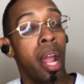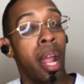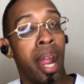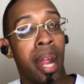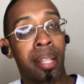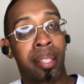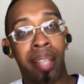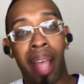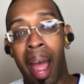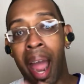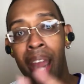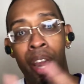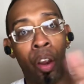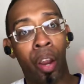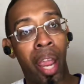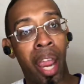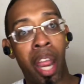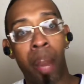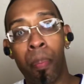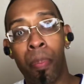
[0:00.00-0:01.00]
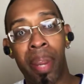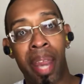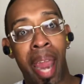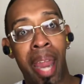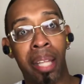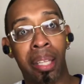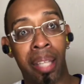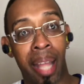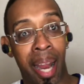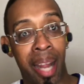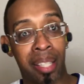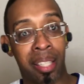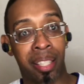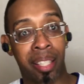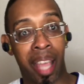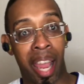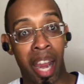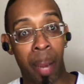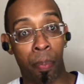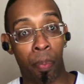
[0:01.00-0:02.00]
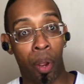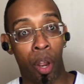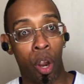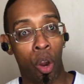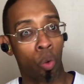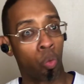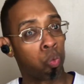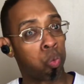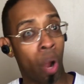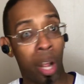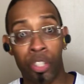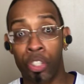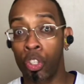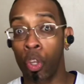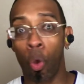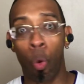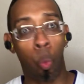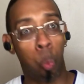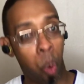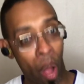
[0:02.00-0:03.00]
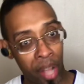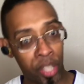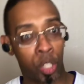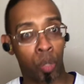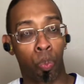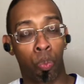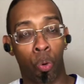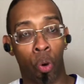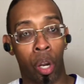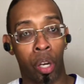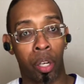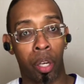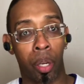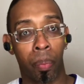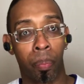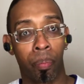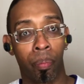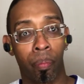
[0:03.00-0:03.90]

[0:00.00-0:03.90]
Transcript: entire NBA landscape. Russell Westbrook,